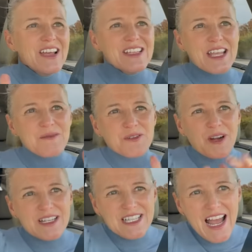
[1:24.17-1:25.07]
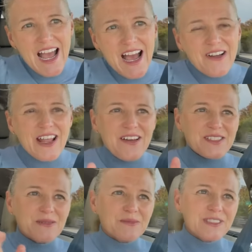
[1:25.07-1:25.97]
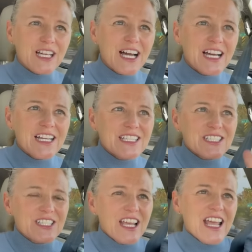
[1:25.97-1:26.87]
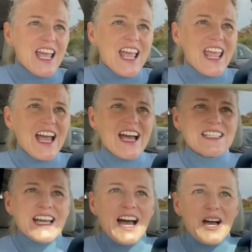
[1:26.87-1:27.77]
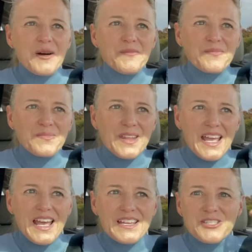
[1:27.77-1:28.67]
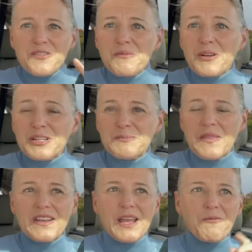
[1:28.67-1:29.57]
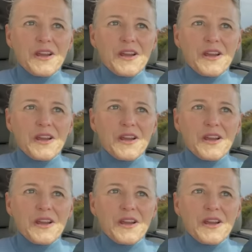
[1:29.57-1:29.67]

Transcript: take them to our town, have some lunch, and um, and two of them are gonna spend the night.